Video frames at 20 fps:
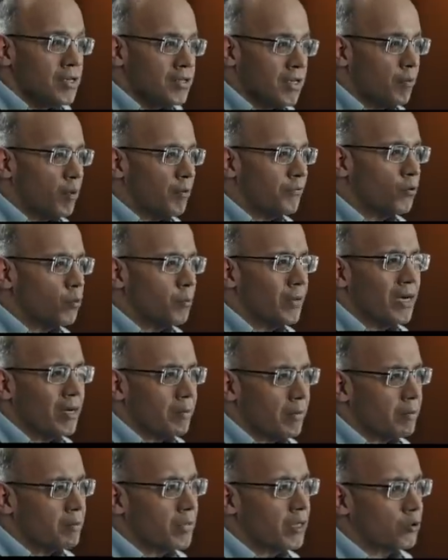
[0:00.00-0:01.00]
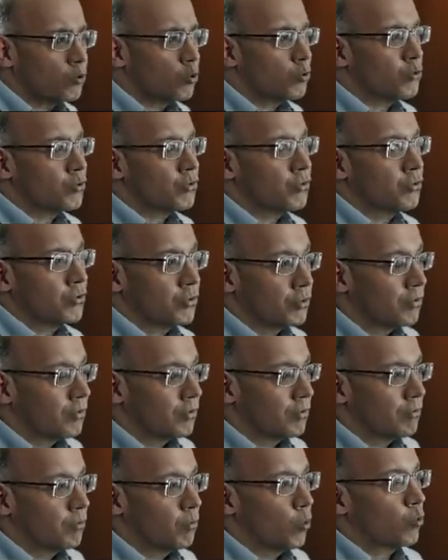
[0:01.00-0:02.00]
Some of you may remember those
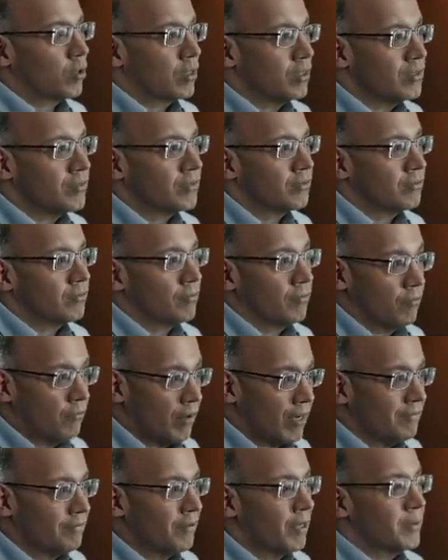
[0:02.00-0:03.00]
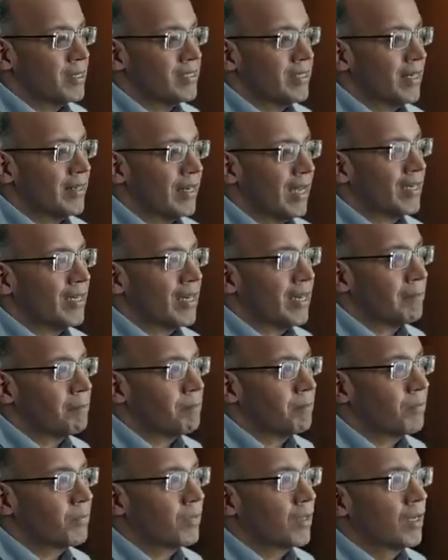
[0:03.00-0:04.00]
portals, very famous at that time.
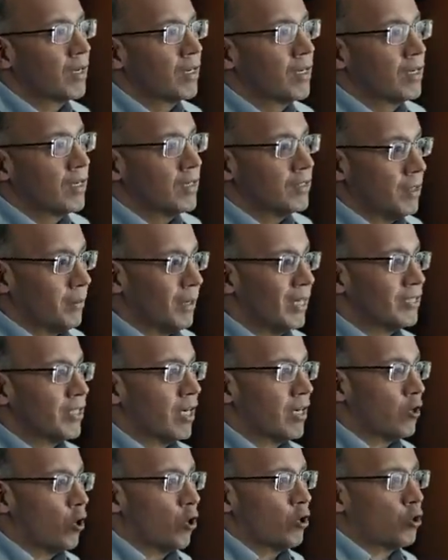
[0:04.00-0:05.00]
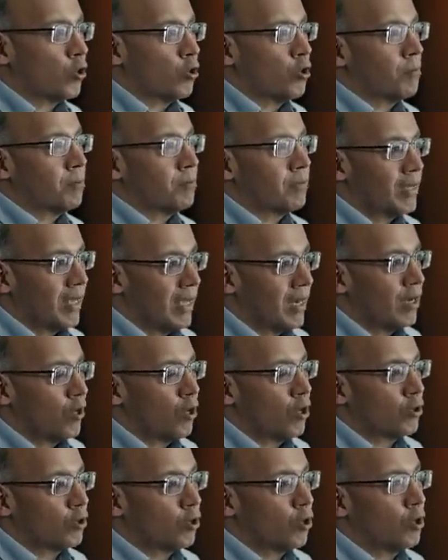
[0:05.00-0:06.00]
Samachar.com,
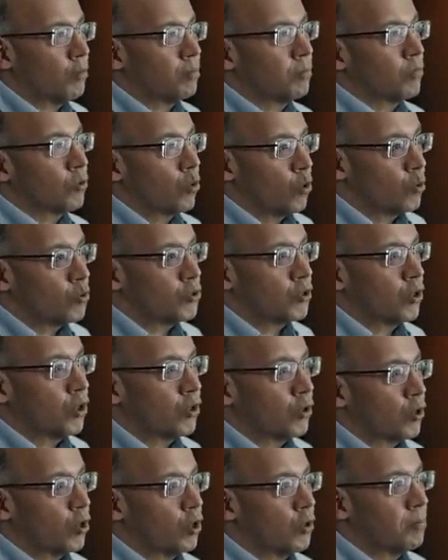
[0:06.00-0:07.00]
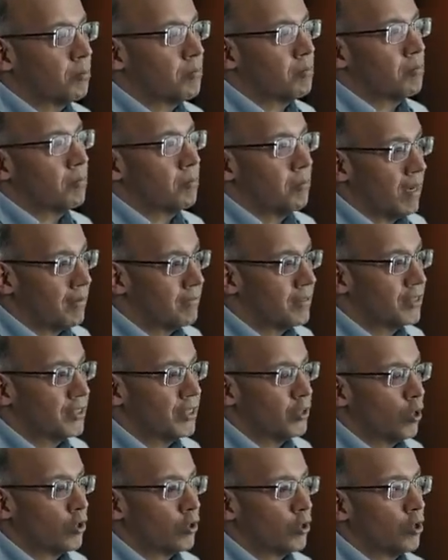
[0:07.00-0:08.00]
khel.com, Hohdhjgegl.com,
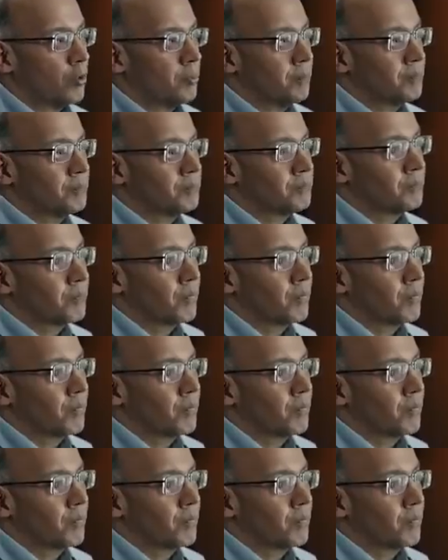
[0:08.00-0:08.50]
bawarchi.com.